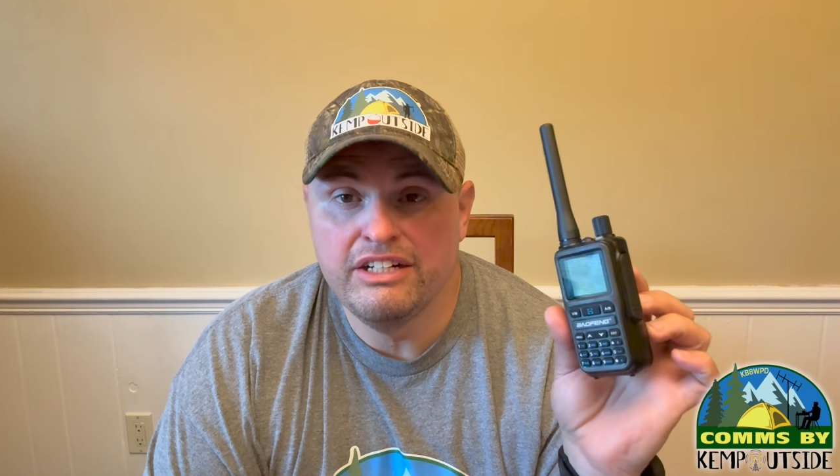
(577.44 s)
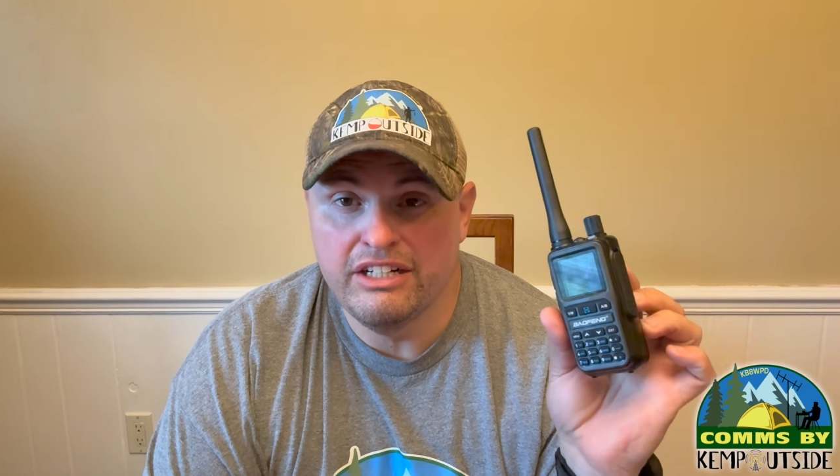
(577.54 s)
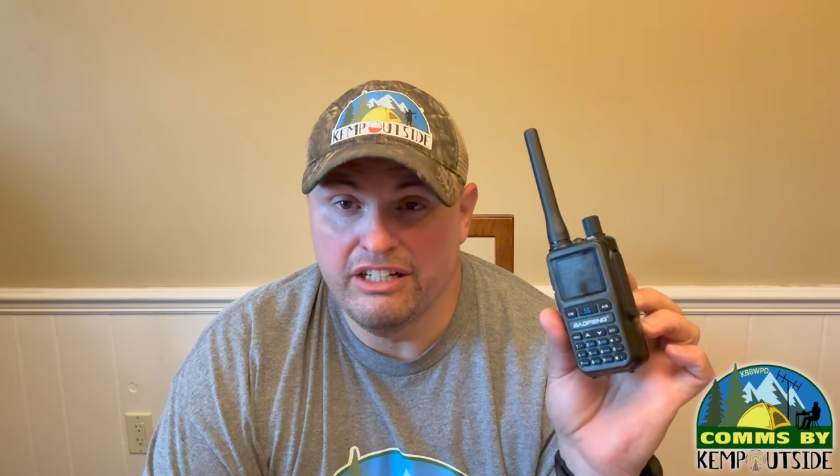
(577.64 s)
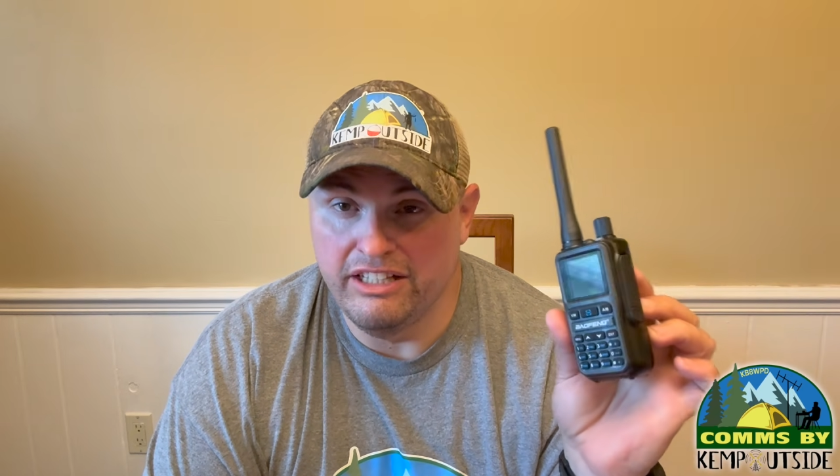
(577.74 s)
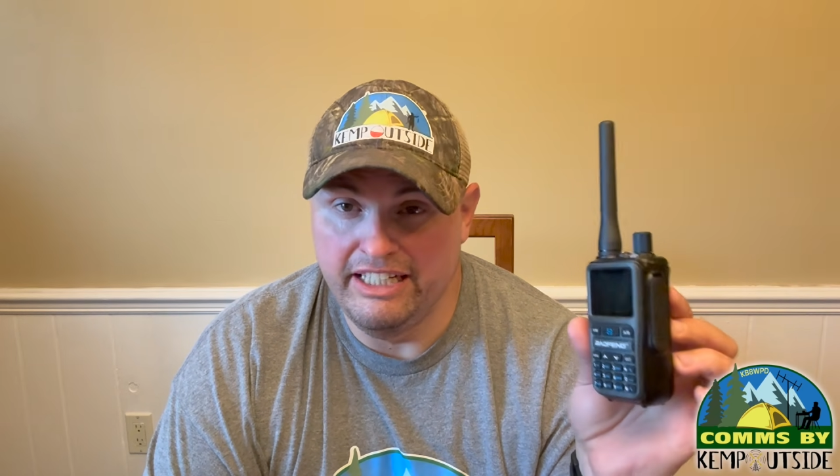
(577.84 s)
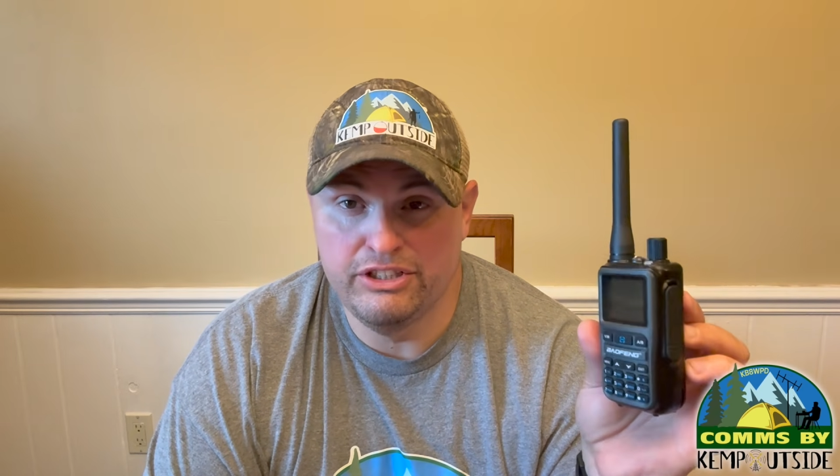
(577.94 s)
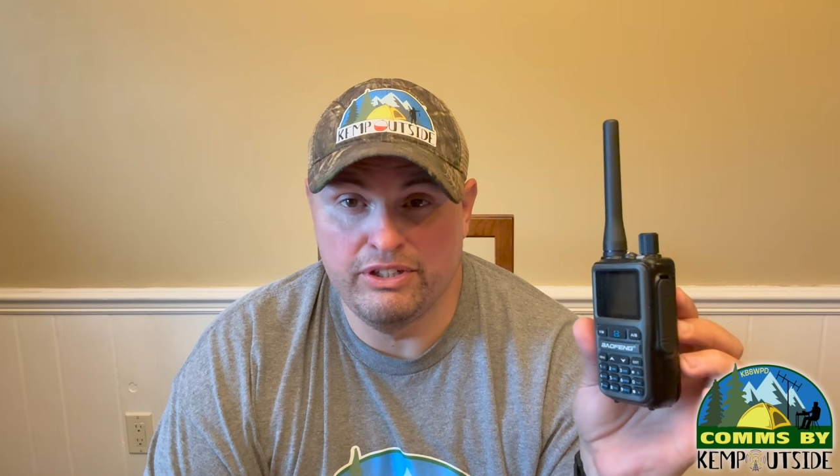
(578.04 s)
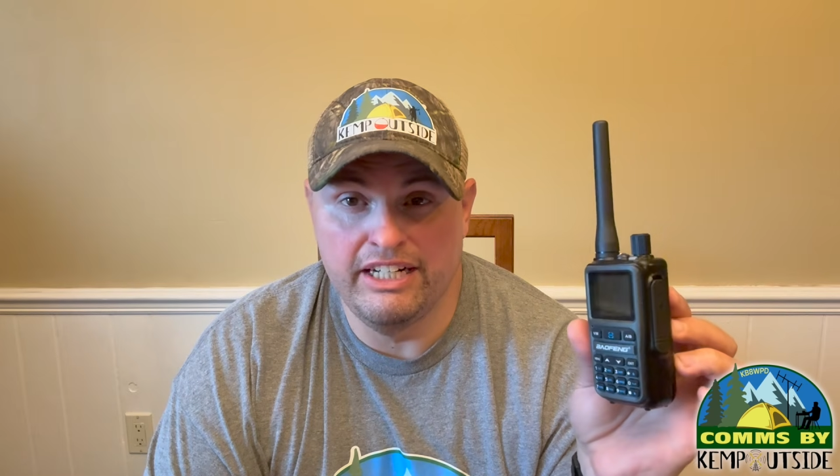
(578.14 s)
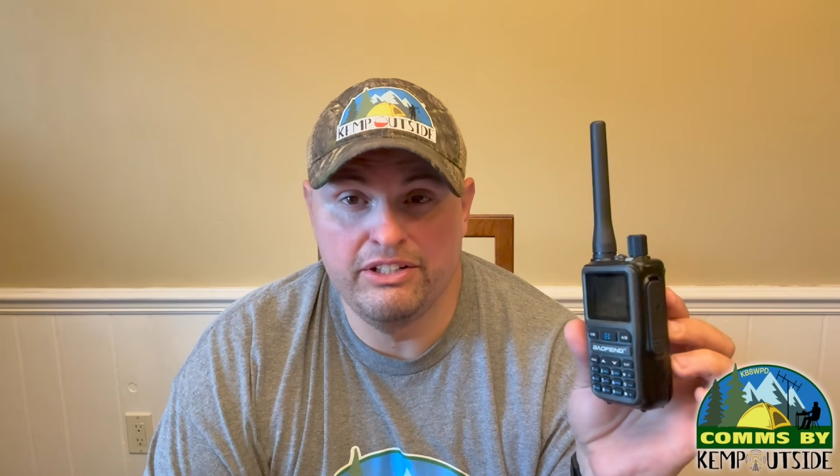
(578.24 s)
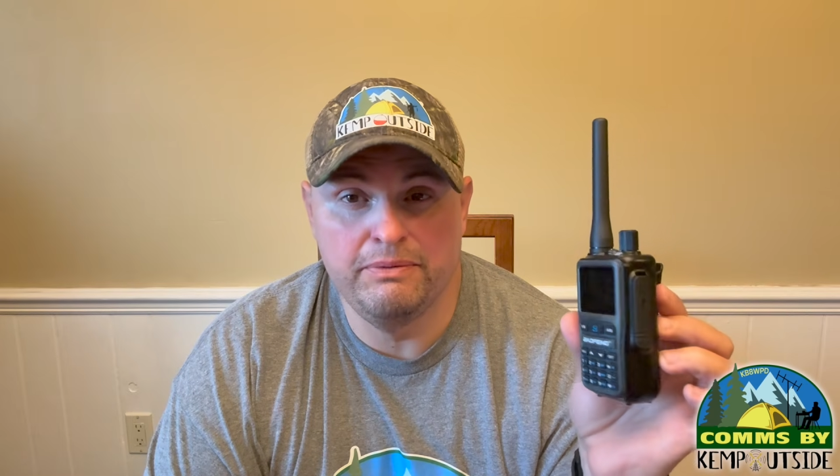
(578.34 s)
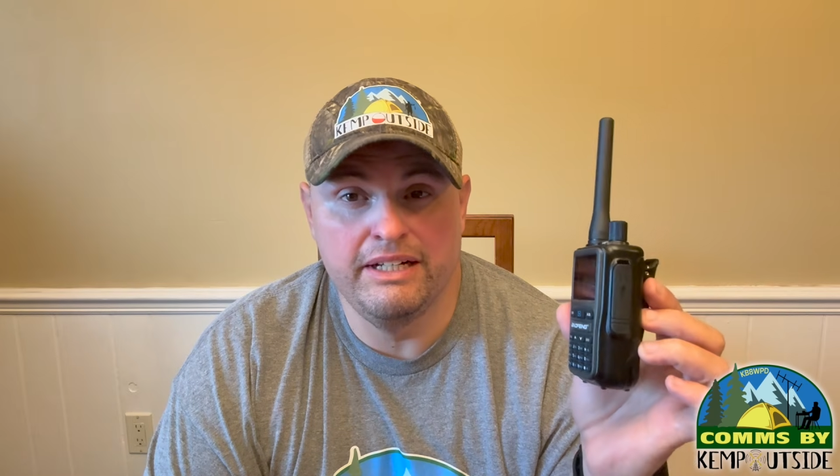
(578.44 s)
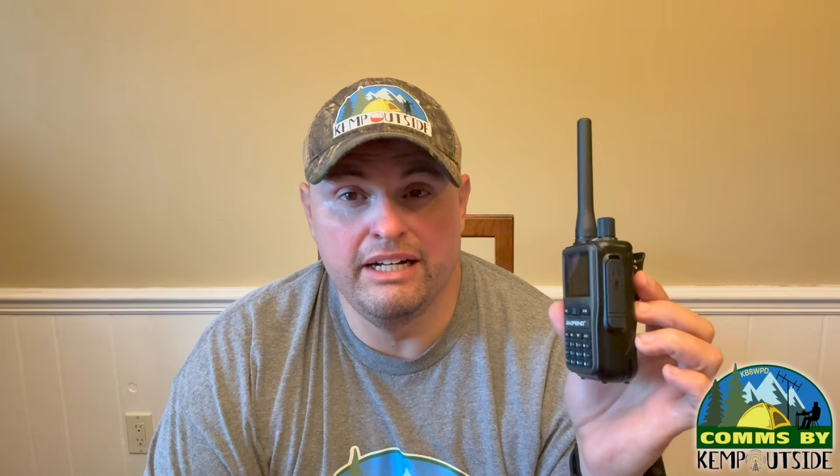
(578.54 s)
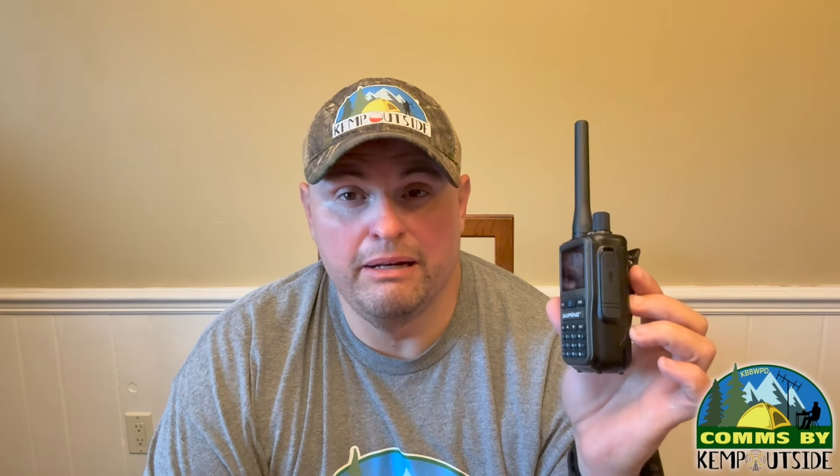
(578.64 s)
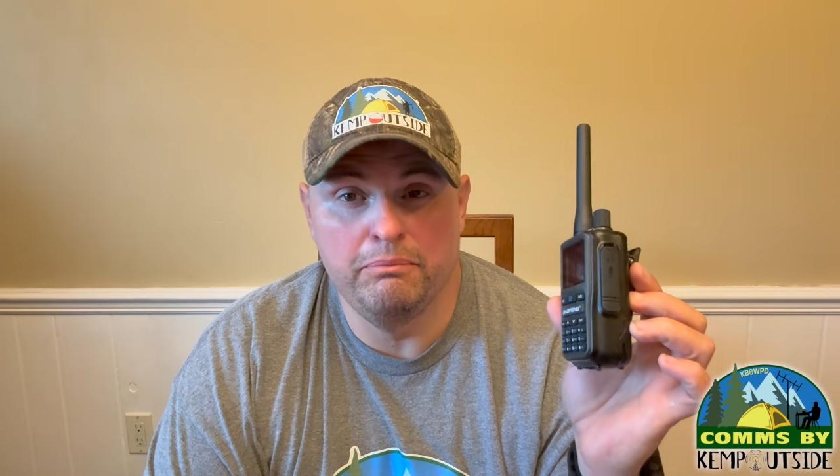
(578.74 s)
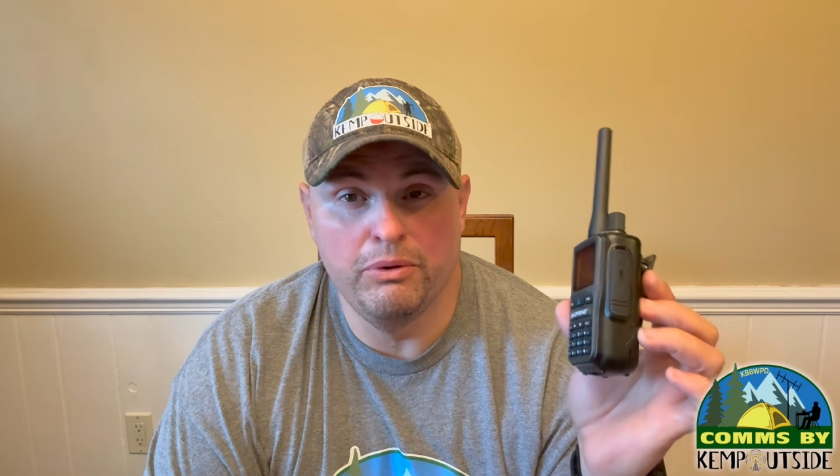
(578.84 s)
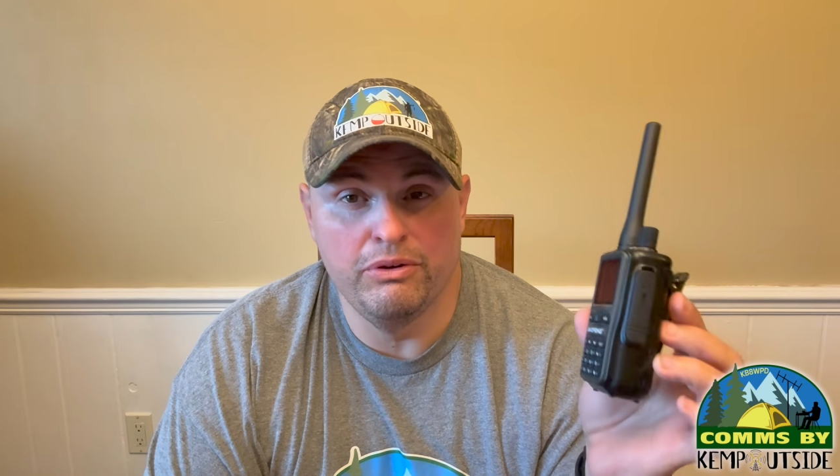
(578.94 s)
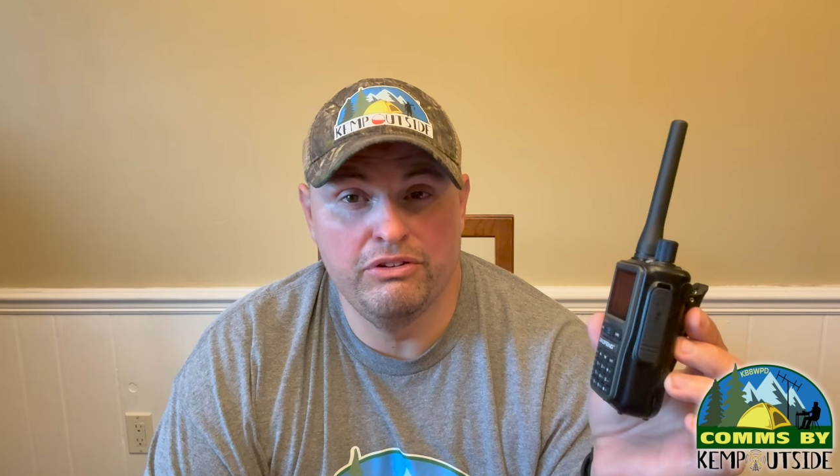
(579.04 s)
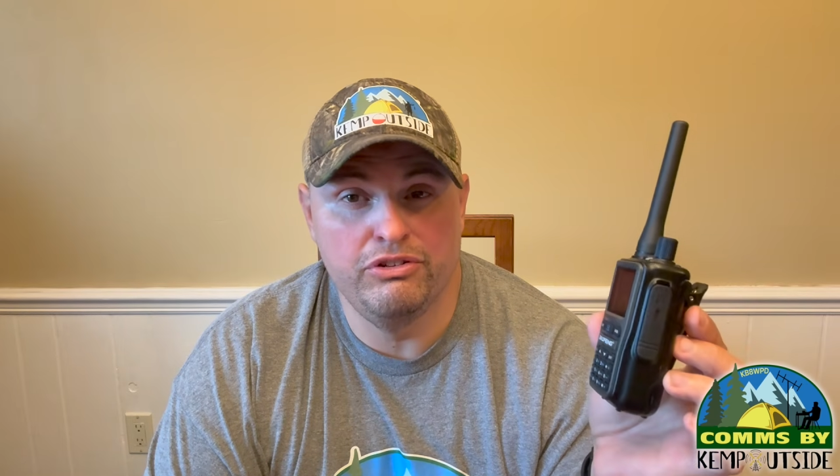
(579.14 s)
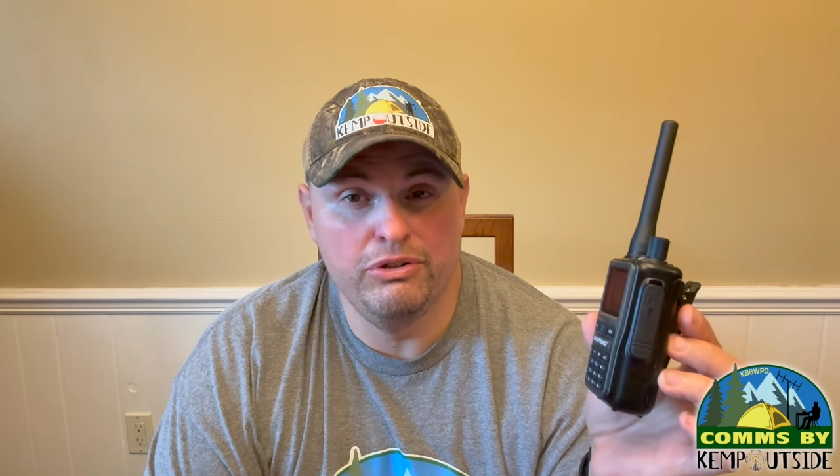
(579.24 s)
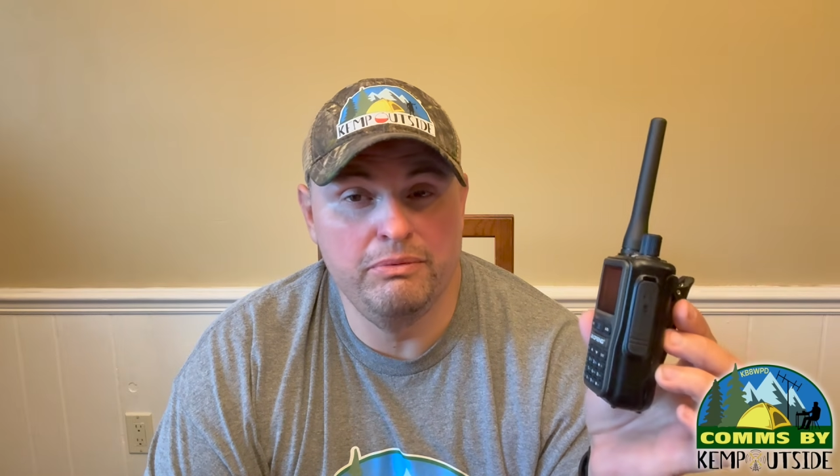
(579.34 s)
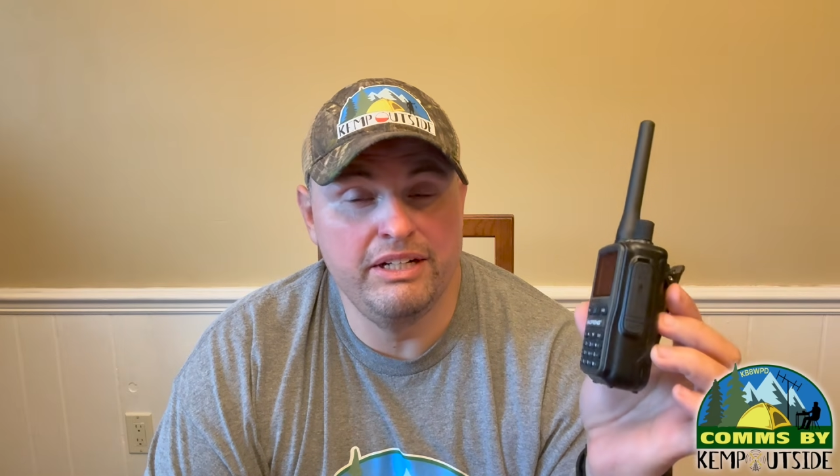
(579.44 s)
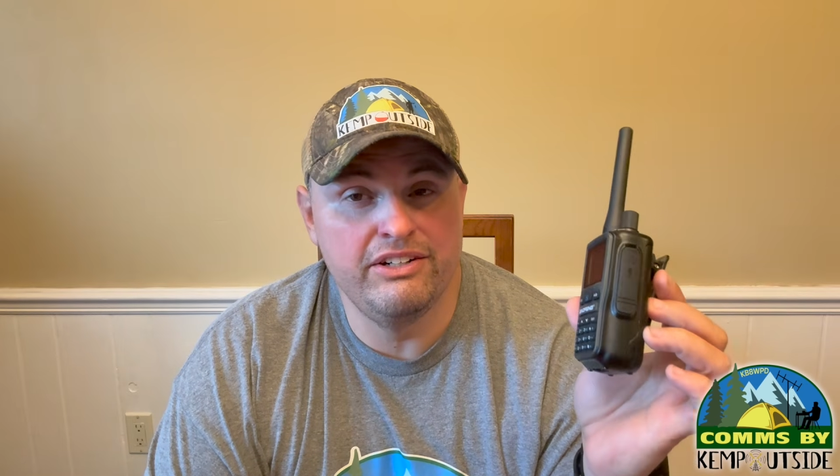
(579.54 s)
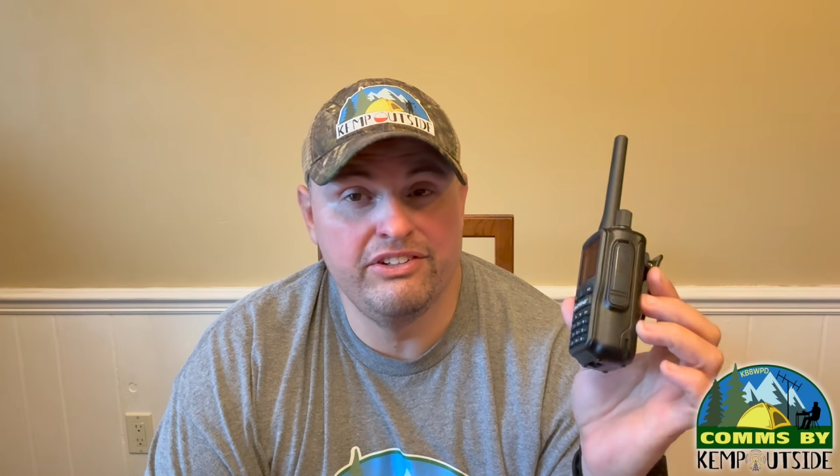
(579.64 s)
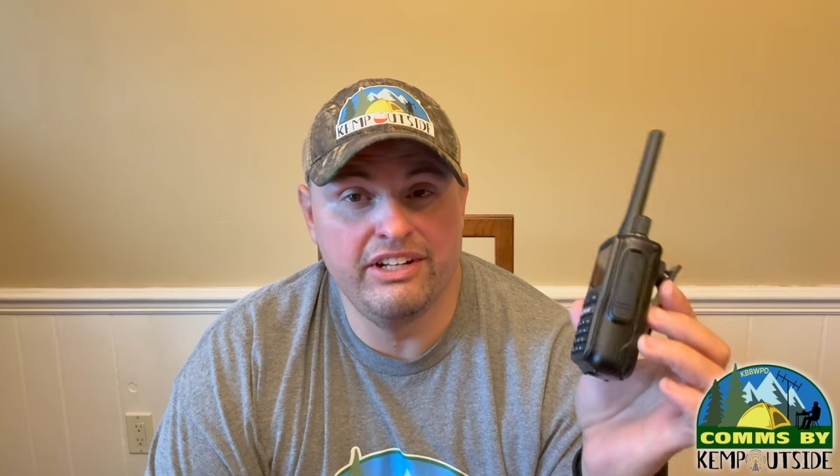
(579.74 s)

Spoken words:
Clean transmit on both 2 meters